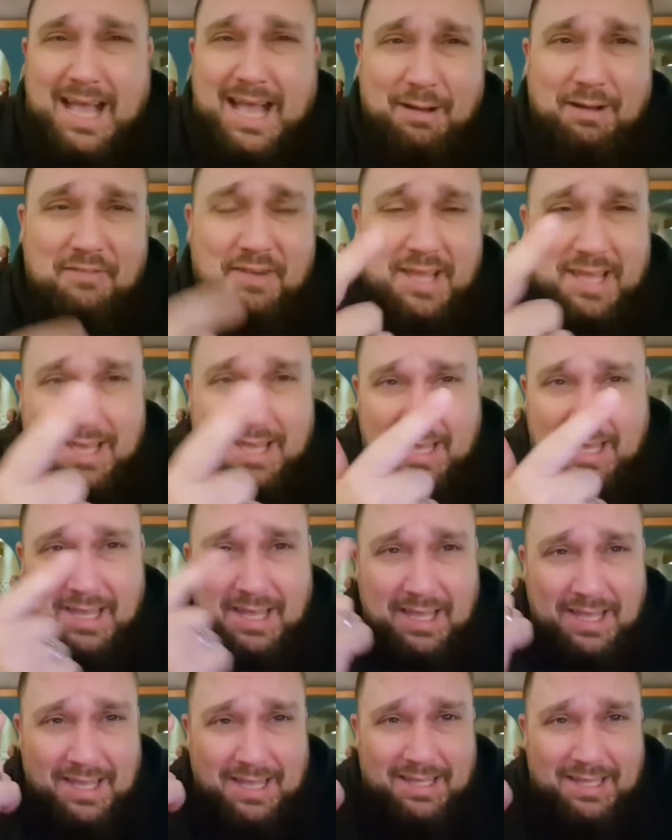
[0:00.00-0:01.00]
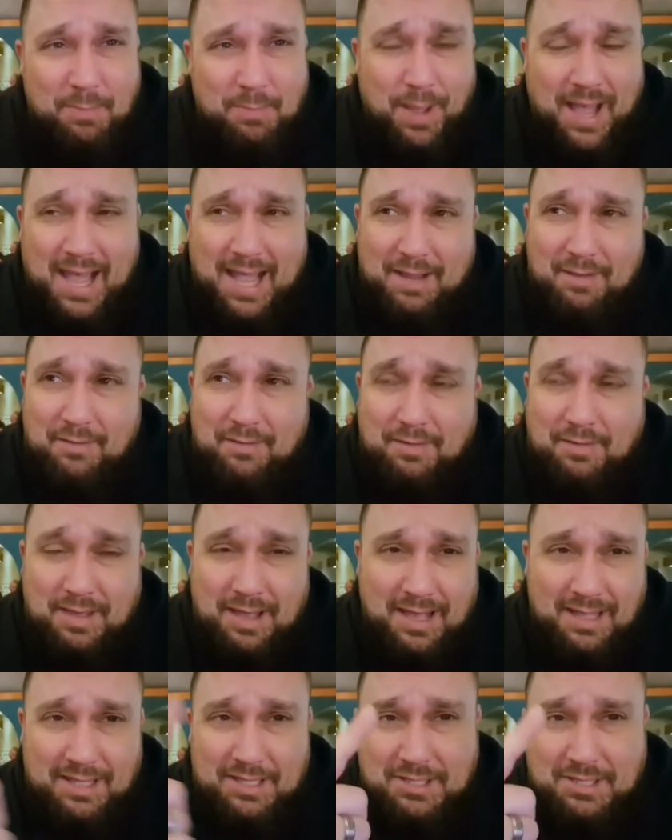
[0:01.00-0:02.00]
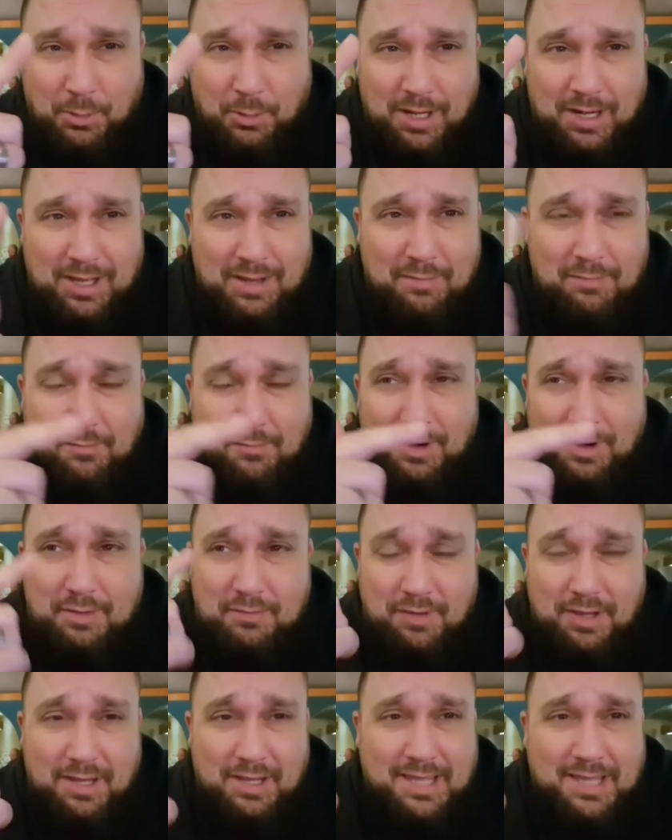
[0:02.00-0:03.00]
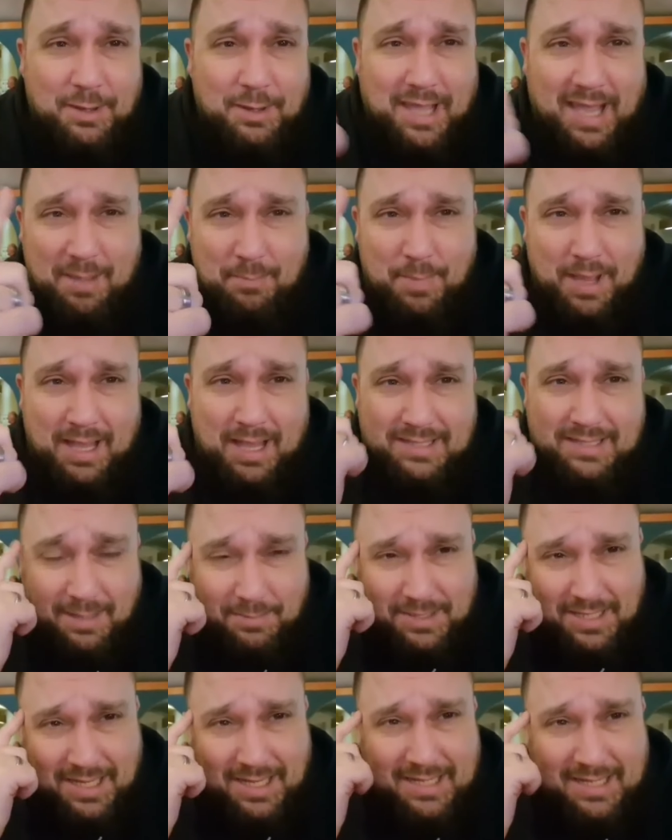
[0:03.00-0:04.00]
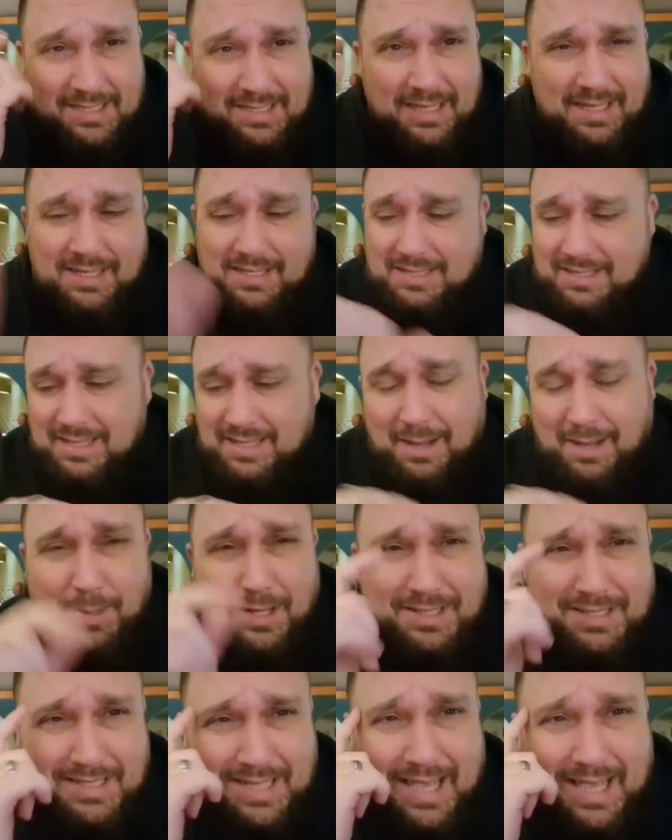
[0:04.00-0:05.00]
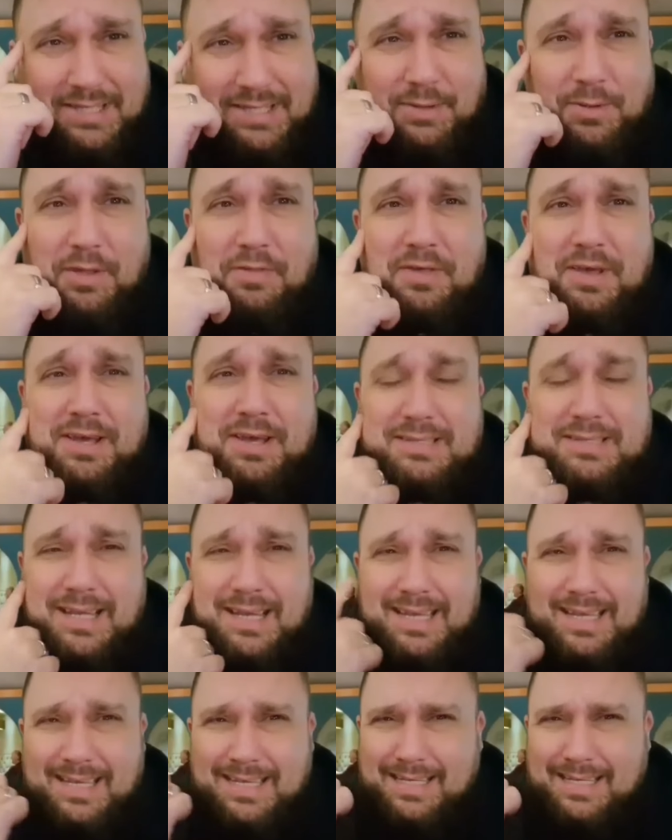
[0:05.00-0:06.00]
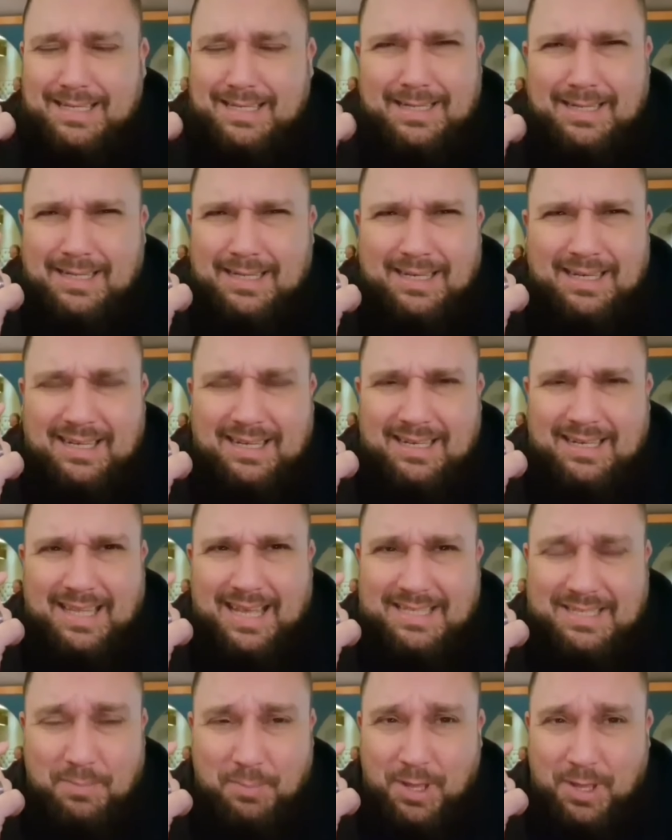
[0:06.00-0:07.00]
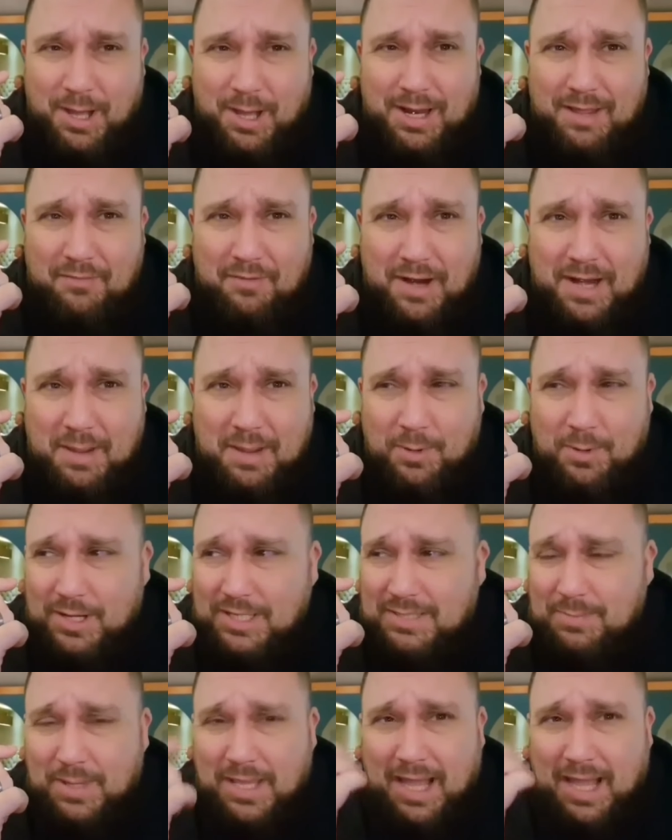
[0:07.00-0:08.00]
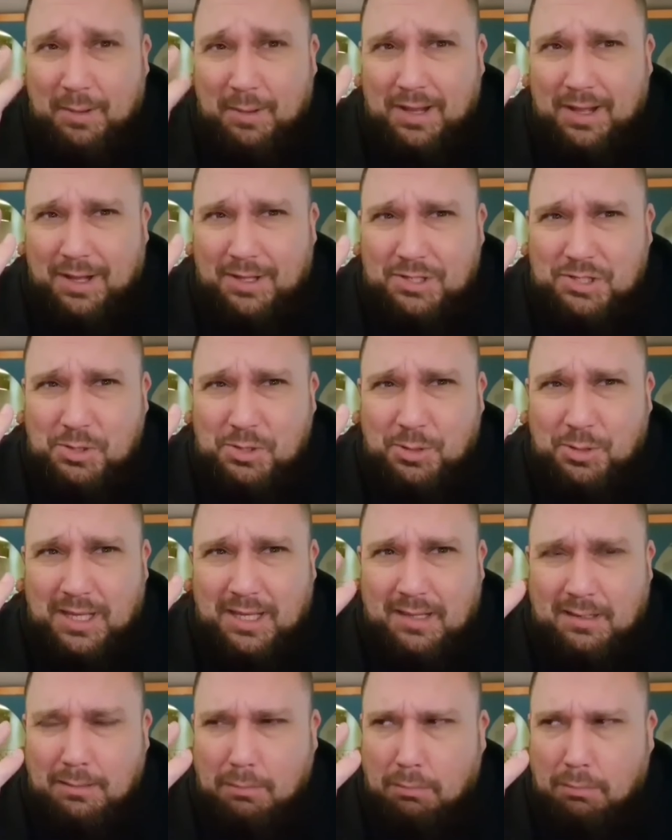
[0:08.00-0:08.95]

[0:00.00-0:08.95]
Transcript: However, the toilet full of cocaine bags upstairs at 6:30 on a Thursday, that's a bit early for anybody to be going hard, surely.